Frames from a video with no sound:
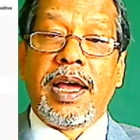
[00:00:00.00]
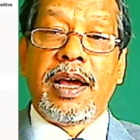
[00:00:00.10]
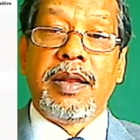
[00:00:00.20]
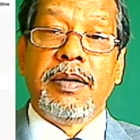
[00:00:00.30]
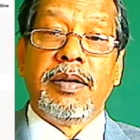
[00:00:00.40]

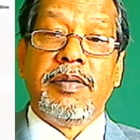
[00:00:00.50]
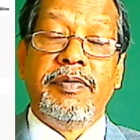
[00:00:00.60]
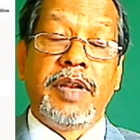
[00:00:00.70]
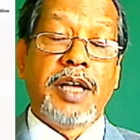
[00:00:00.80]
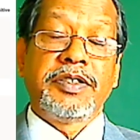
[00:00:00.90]
And
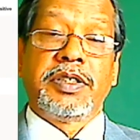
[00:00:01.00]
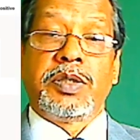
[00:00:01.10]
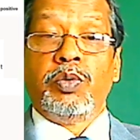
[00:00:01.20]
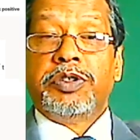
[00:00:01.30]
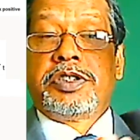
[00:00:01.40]
velocity
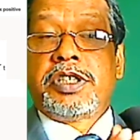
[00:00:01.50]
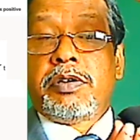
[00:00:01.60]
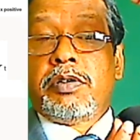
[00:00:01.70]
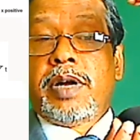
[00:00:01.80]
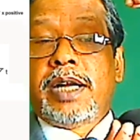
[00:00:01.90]
was
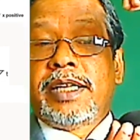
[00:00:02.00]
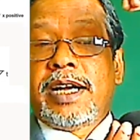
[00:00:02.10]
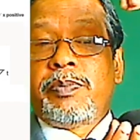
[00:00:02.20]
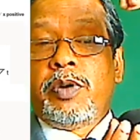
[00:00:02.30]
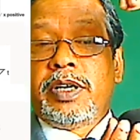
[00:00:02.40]
0. At
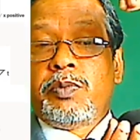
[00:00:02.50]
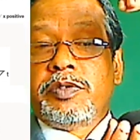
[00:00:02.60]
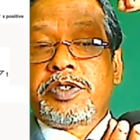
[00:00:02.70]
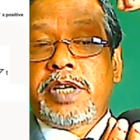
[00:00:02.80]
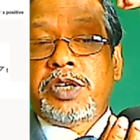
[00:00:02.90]
that point it was
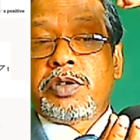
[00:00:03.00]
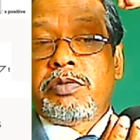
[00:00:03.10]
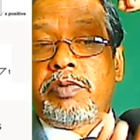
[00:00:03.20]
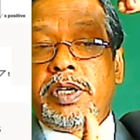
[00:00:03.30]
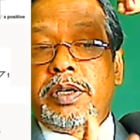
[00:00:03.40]

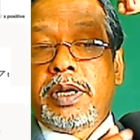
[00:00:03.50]
stationary.